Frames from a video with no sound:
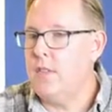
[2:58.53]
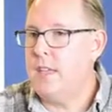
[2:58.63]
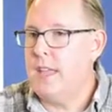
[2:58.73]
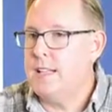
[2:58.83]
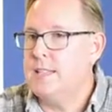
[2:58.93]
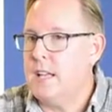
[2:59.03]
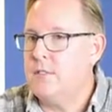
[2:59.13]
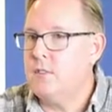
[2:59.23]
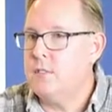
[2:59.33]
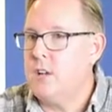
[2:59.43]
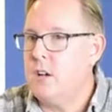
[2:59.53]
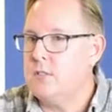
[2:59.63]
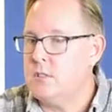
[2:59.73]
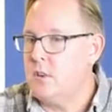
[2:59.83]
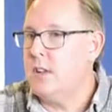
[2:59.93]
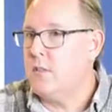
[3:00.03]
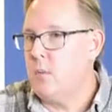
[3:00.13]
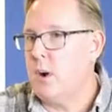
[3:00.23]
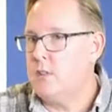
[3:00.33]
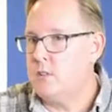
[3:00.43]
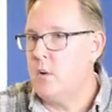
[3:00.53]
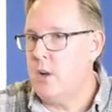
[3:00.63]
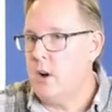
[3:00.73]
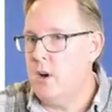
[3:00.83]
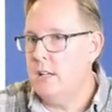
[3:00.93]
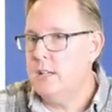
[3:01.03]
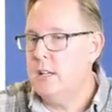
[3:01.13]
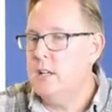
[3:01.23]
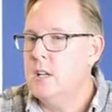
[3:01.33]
at the inside of your cells that you don't even know where is going on,